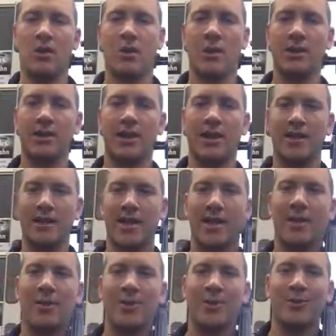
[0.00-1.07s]
Well done. I
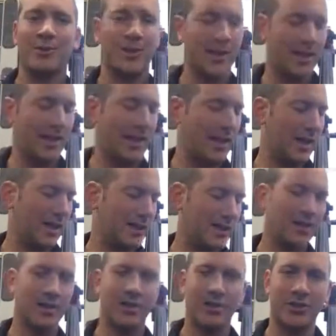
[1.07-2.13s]
hope you really
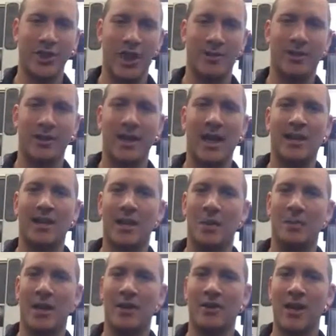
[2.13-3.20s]
did a good job with that and
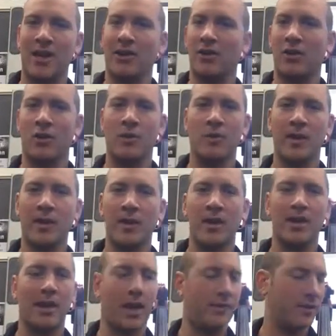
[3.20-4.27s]
get better at it all
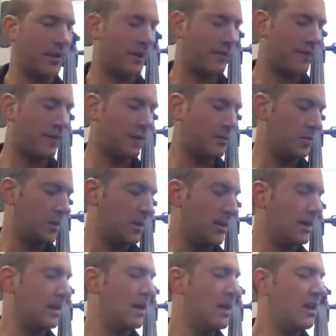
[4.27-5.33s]
week. Have a lot of fun with
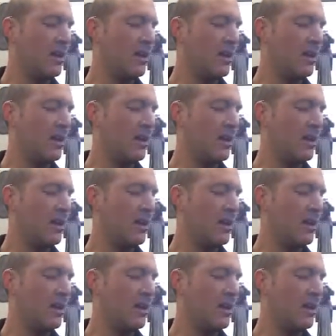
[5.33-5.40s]
it.